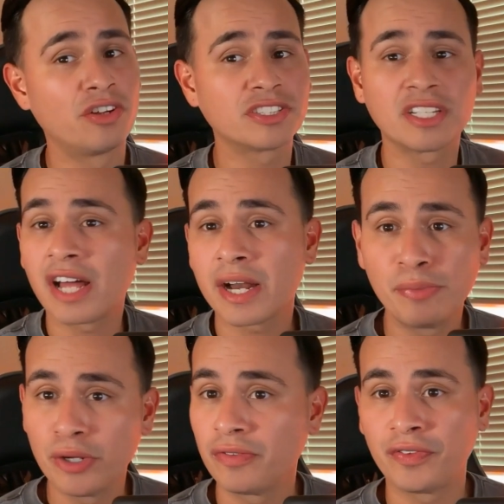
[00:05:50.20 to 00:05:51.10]
a lot of
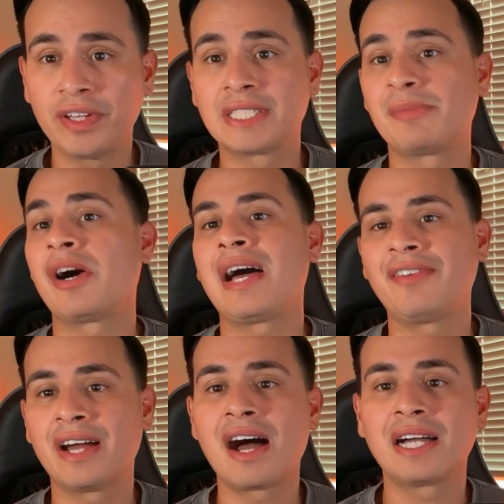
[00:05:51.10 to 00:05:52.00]
beautiful things about
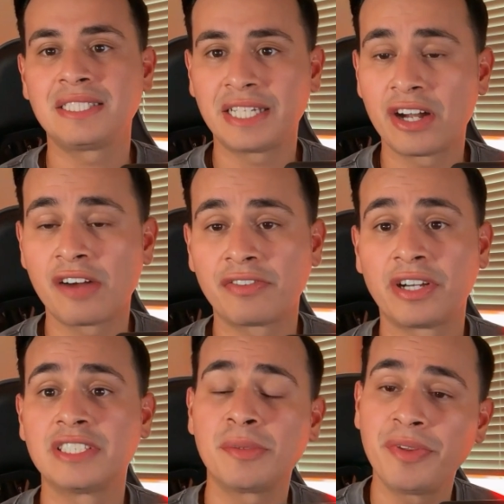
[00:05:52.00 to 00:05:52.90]
having a high ticket offer.
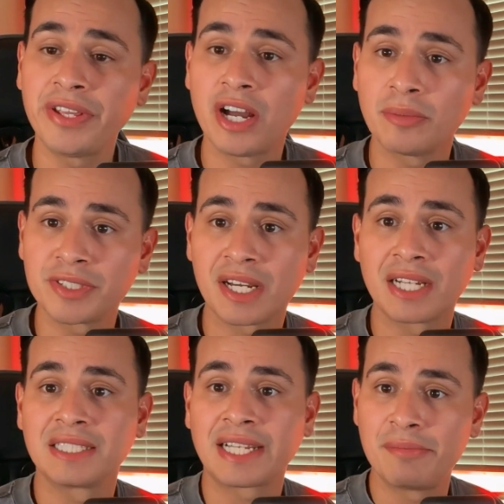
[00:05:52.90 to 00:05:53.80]
And some of the
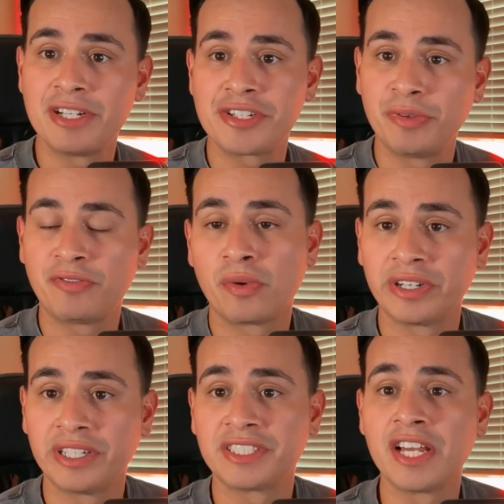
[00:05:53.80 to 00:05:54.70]
upsides, like I mentioned before,
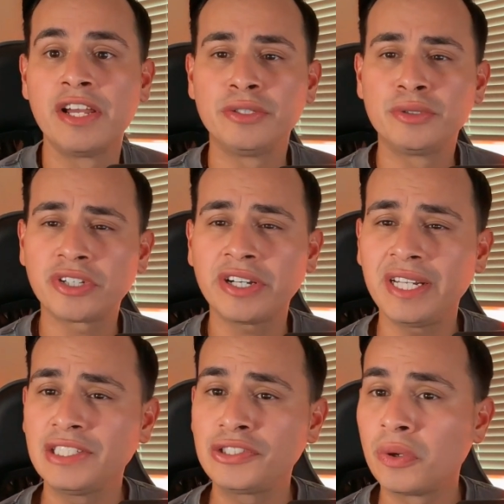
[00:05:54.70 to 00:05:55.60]
is you start
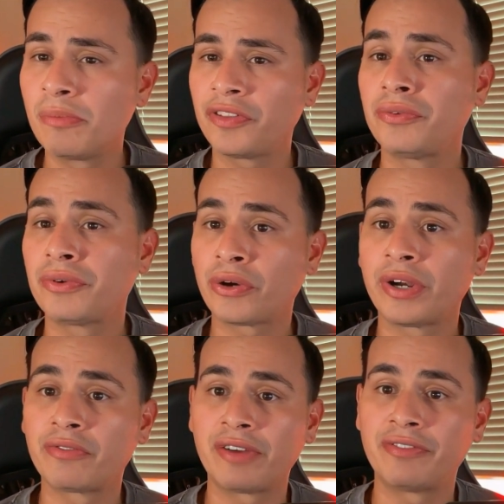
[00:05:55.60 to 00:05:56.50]
getting into a monthly
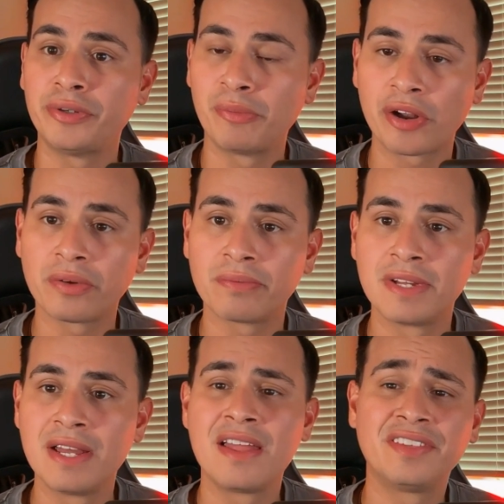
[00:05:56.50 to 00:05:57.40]
recurring revenue model.
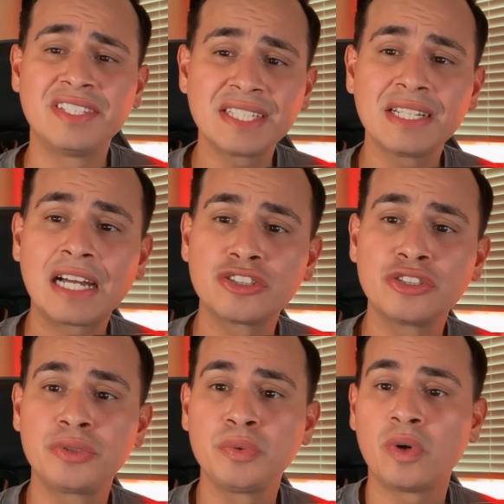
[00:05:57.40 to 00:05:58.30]
This allows you
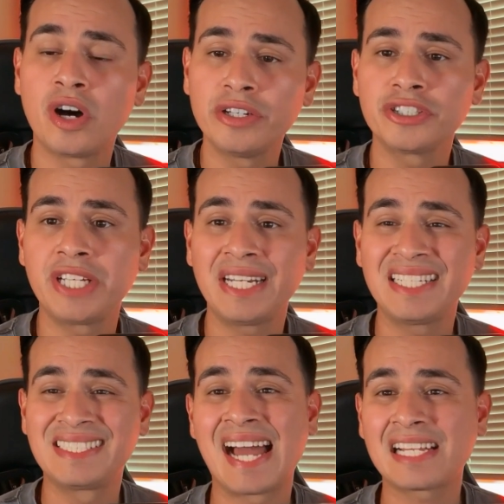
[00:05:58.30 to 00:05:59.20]
to understand
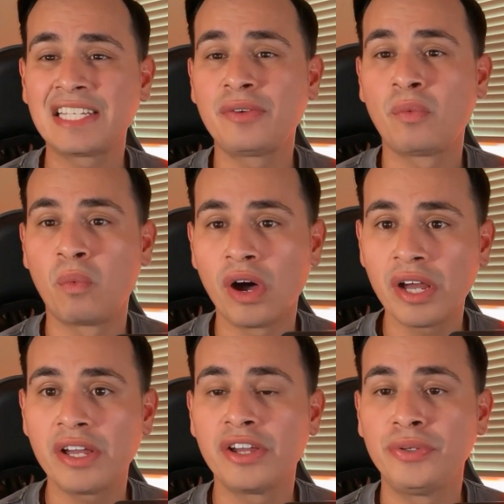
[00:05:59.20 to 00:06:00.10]
exactly
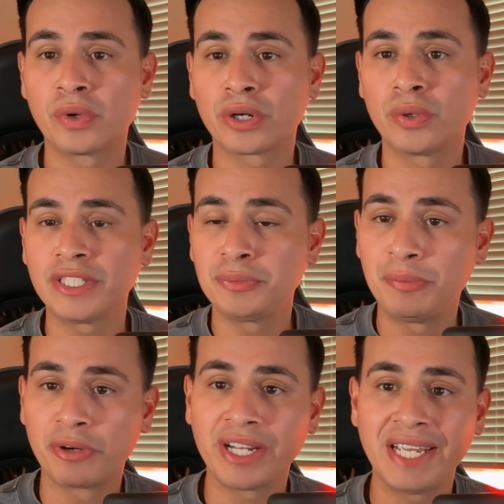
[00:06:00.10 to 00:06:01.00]
what you are going to be
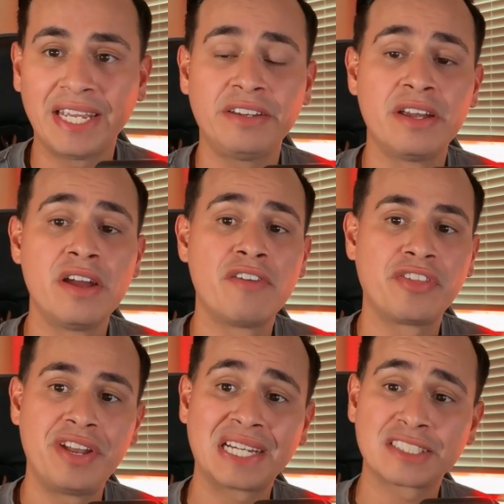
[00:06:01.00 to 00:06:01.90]
bringing in for
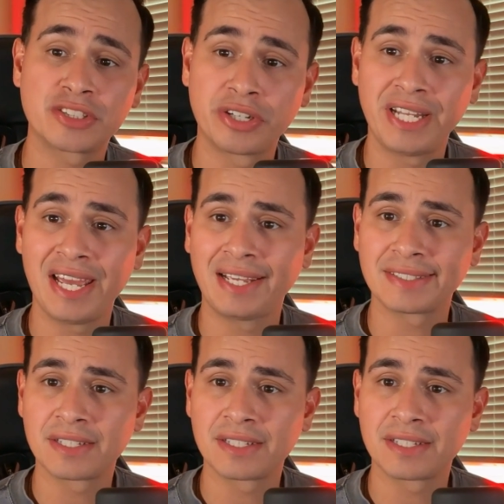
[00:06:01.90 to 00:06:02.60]
the next 30 days.